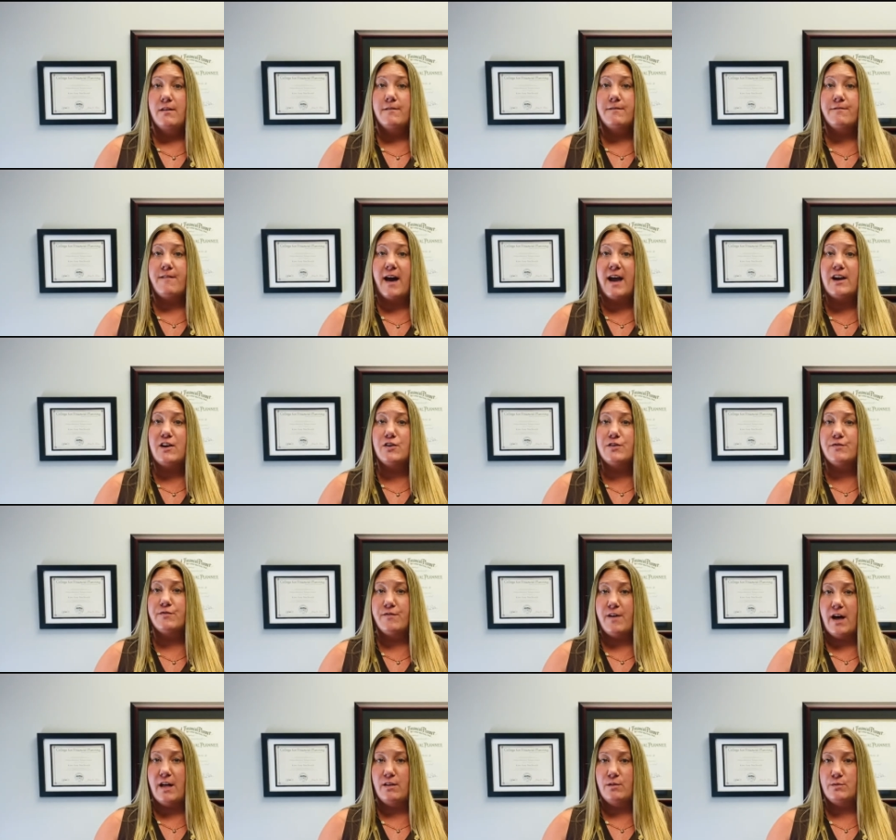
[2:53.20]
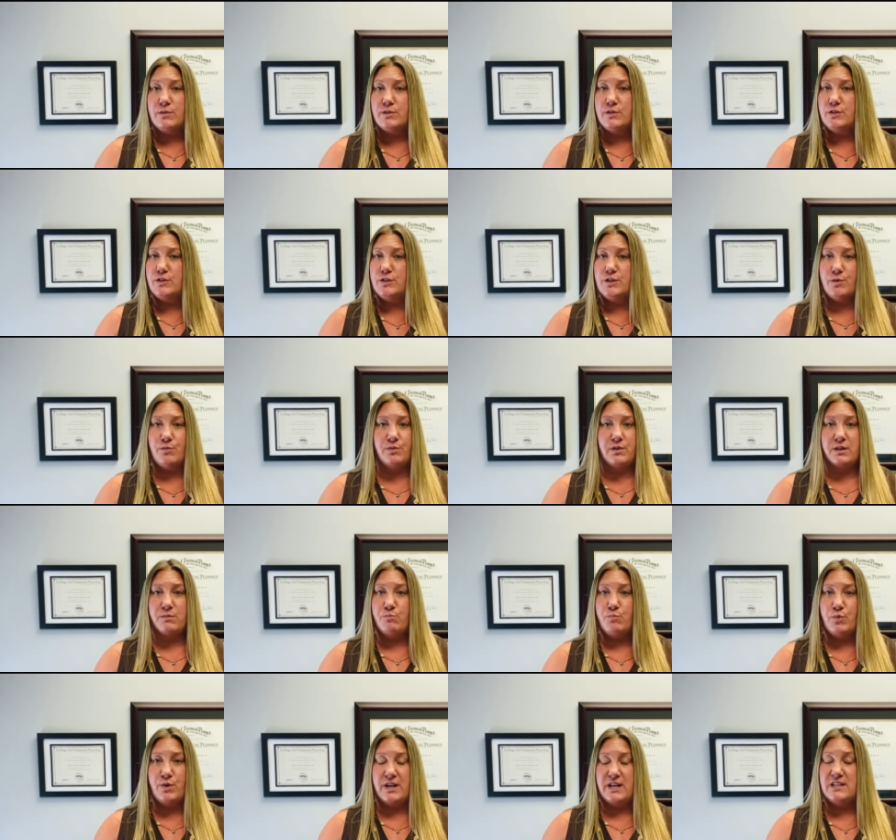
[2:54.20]
FIRE followers don't
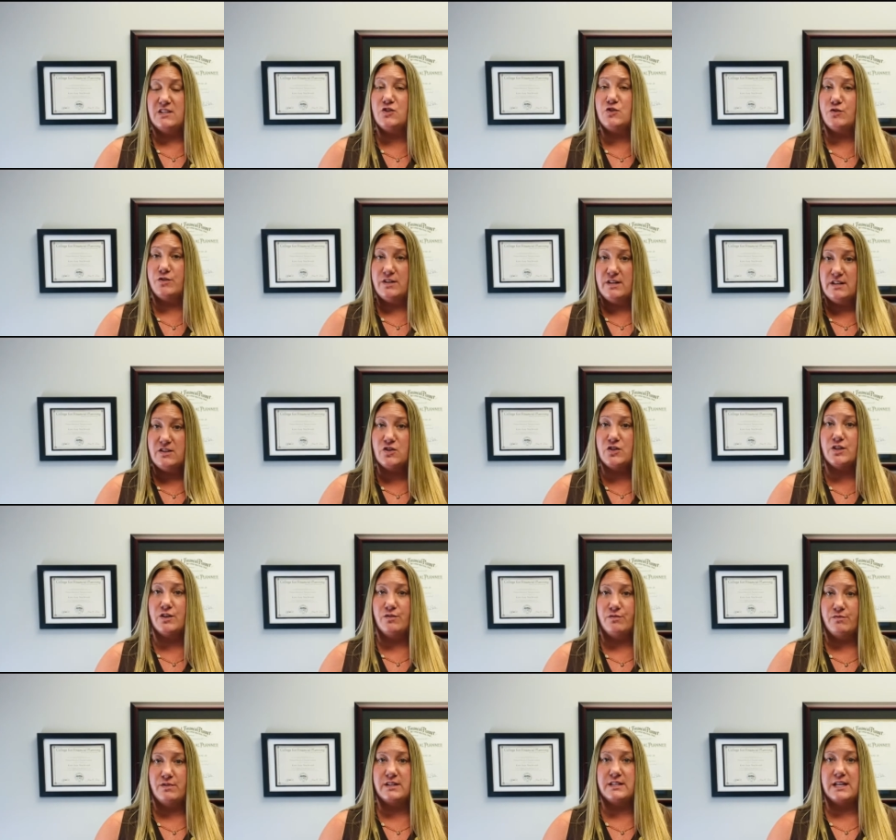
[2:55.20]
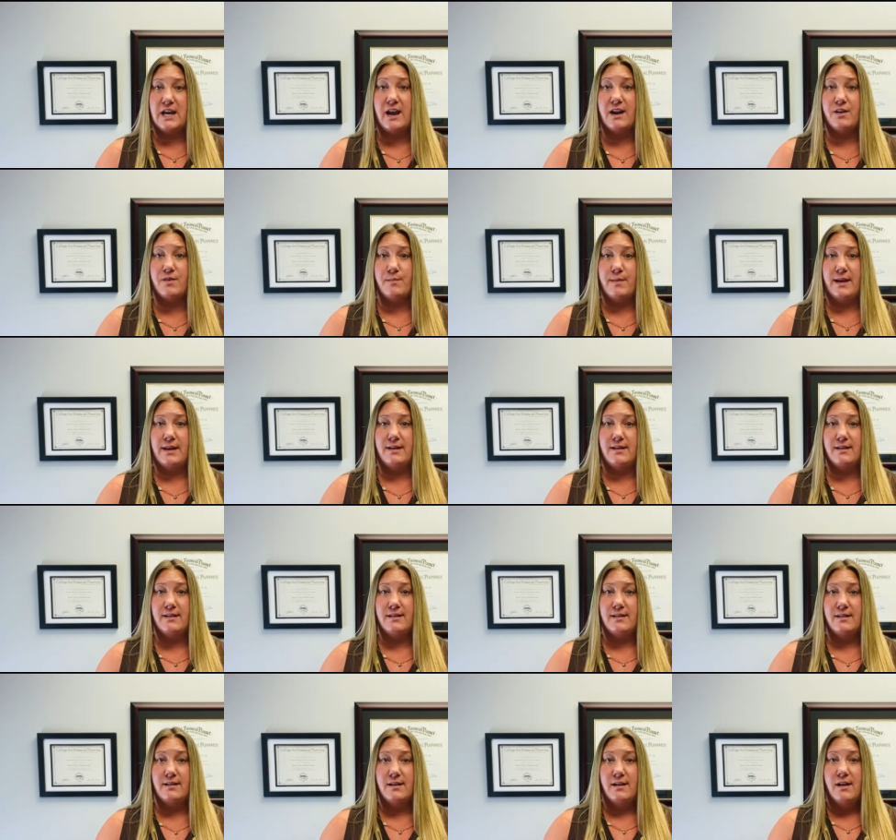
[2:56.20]
embrace traditional retirement.
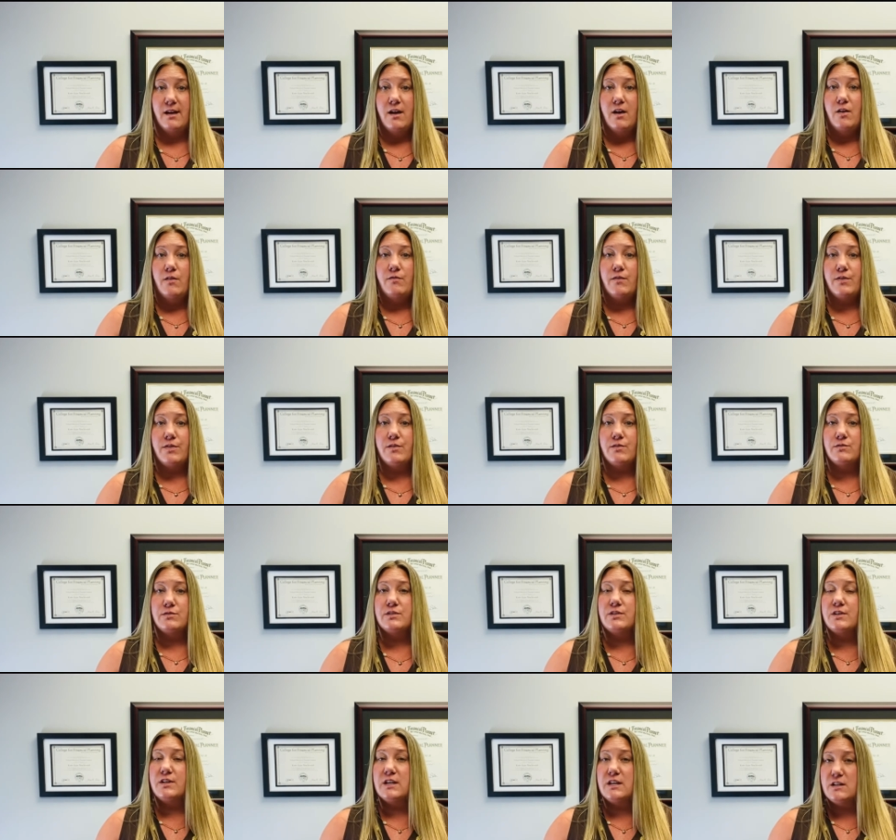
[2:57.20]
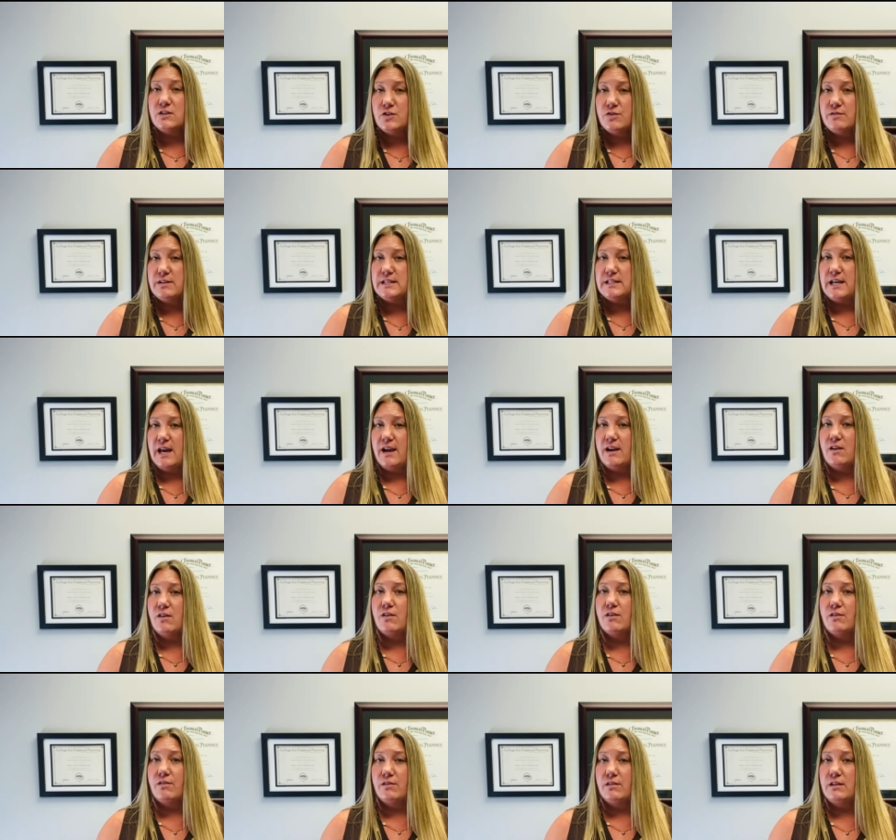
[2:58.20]
For those looking to retire
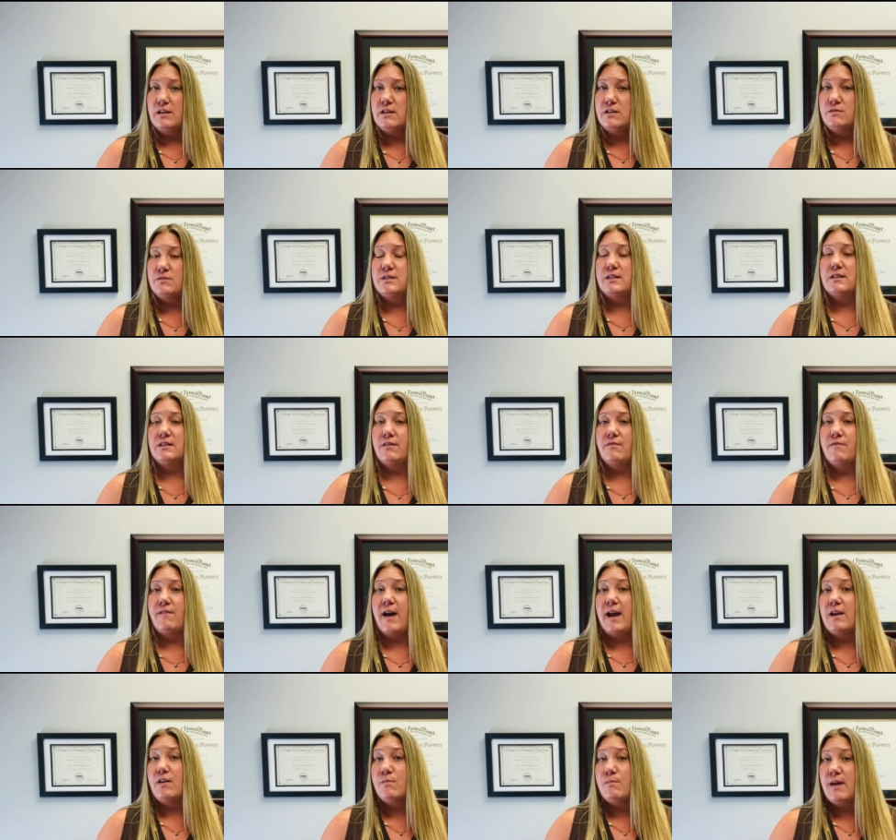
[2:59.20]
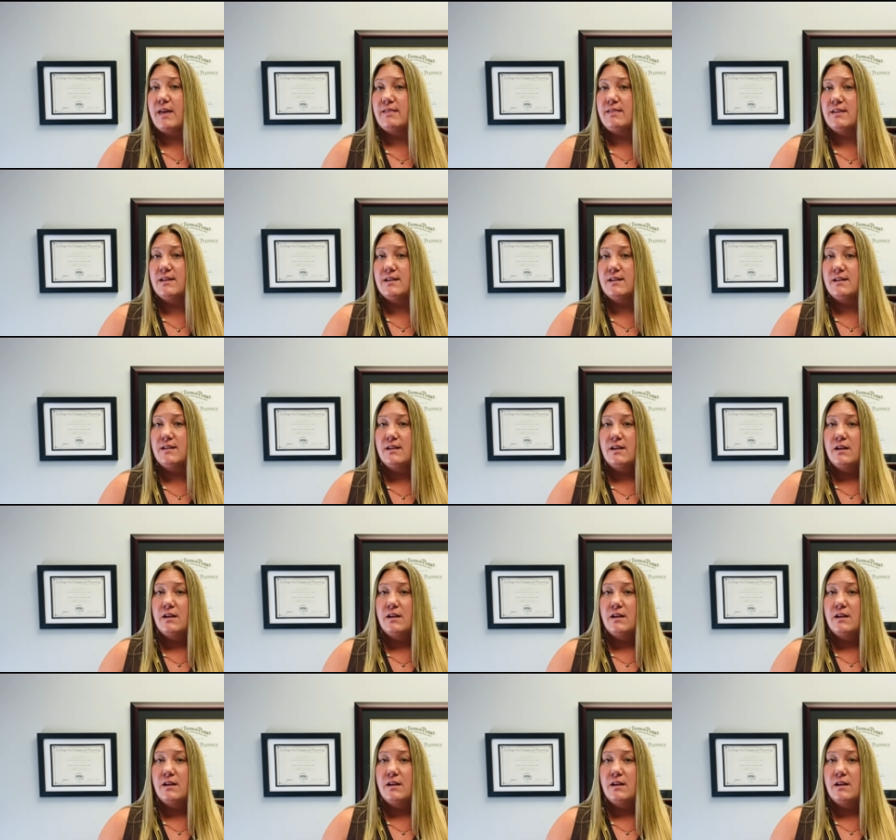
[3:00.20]
early using the FIRE method,